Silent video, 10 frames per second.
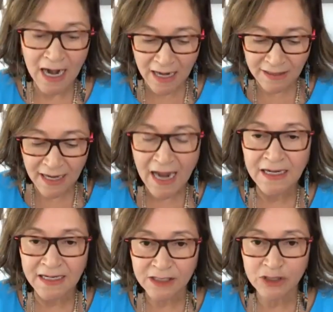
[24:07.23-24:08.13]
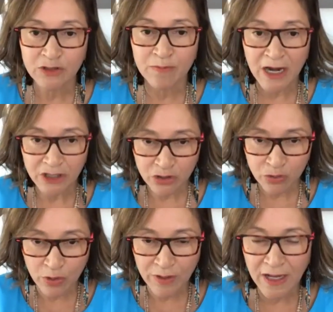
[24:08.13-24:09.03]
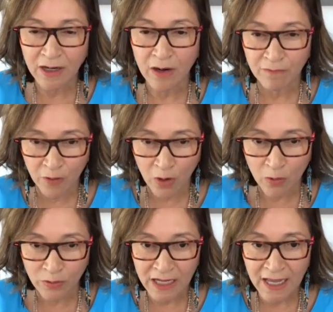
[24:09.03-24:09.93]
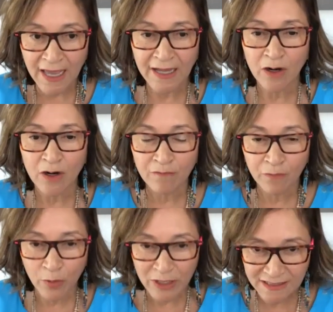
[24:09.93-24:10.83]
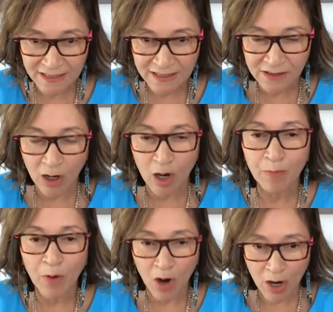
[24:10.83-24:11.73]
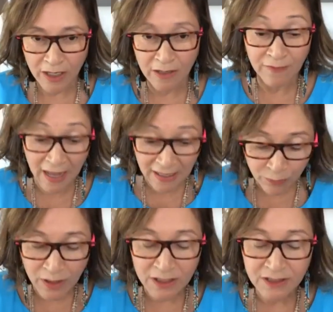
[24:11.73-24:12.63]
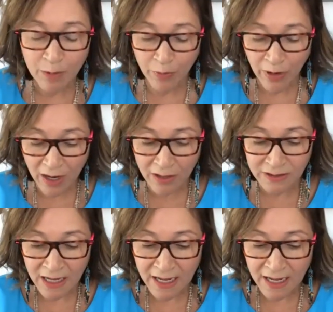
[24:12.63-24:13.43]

and that is to make sure that our vote and our voices are part of, as well as our prayers,